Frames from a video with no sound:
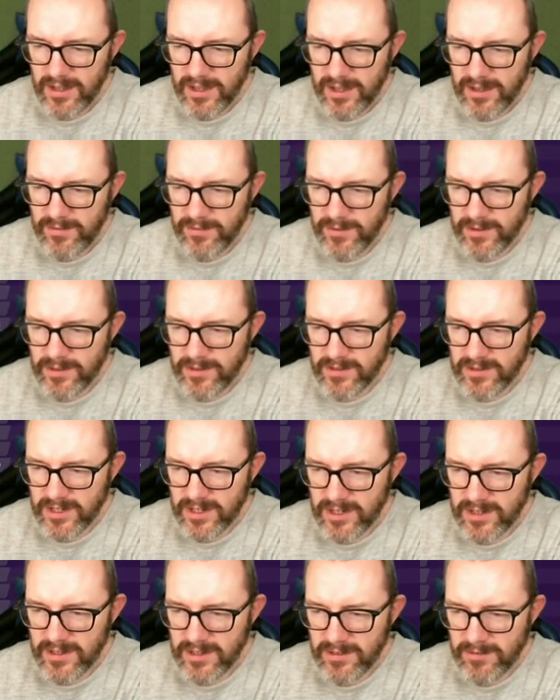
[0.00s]
if it does
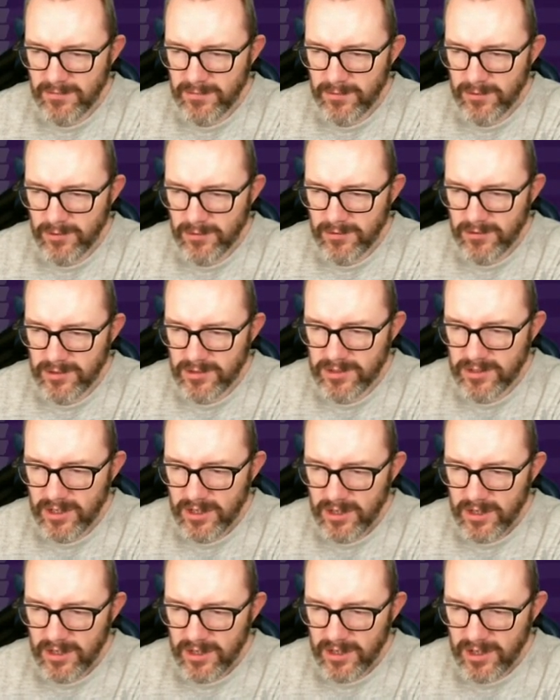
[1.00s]
anything for us.
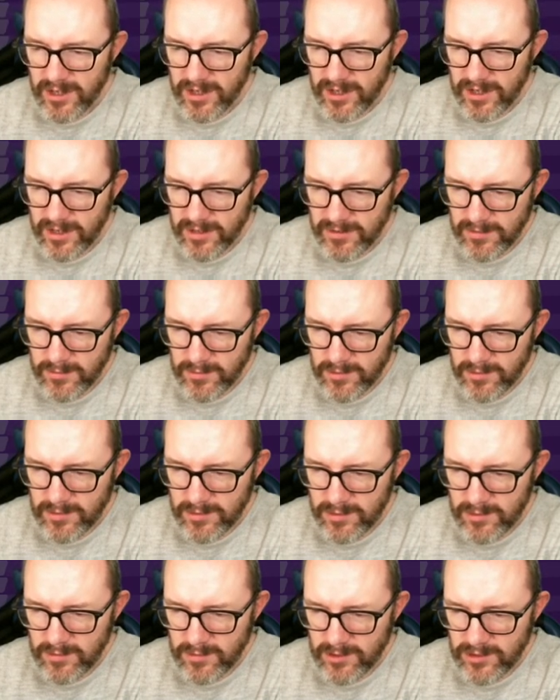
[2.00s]
And
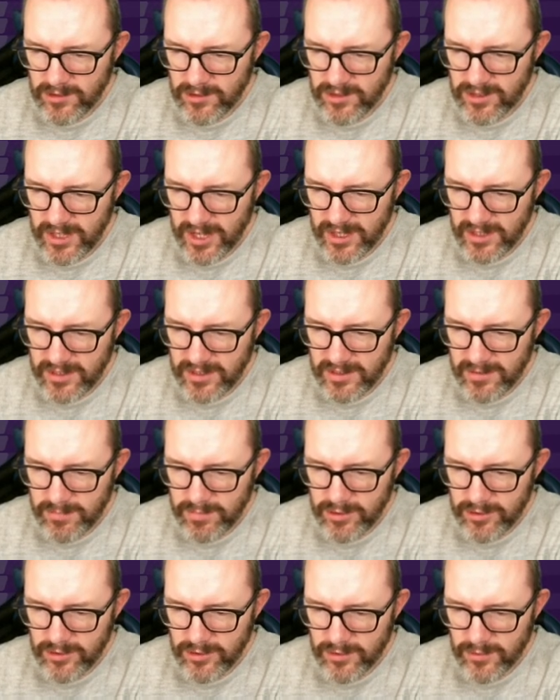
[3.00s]
we'll just add in a
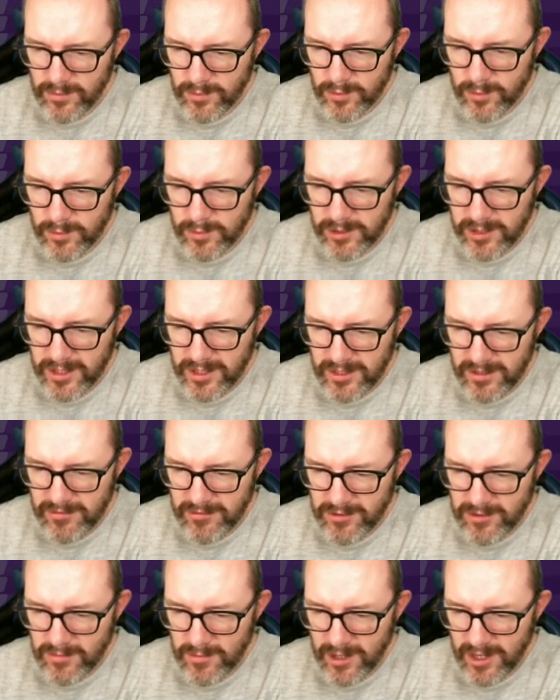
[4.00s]
push forward here
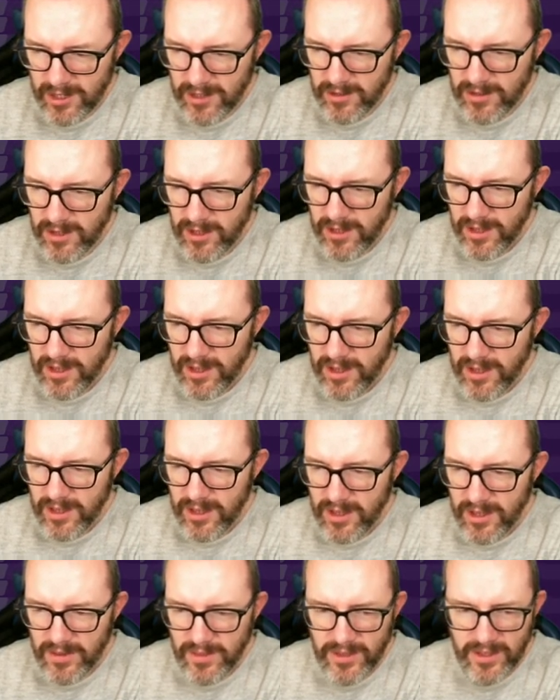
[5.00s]
as well.
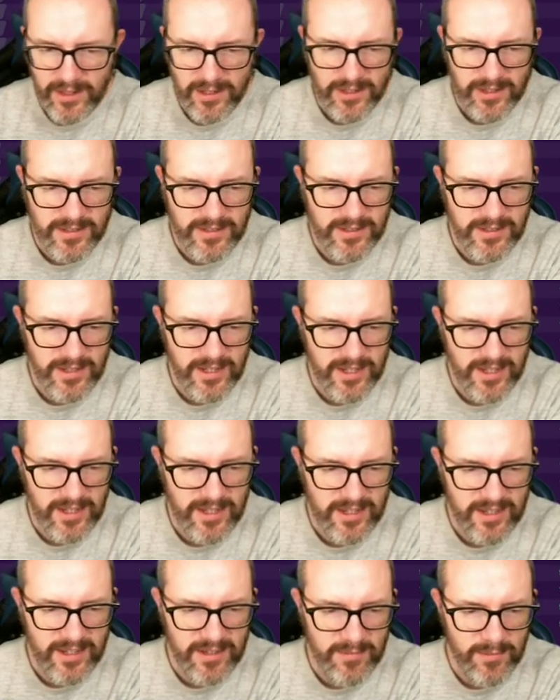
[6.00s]
And then let's
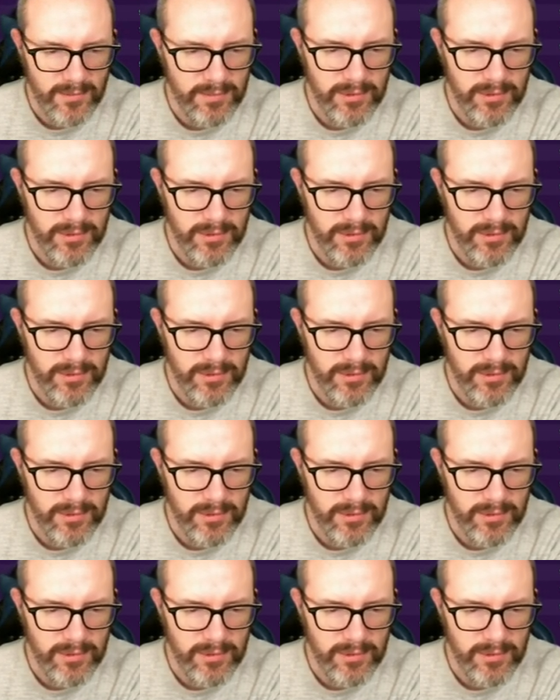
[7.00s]
see, eh, we're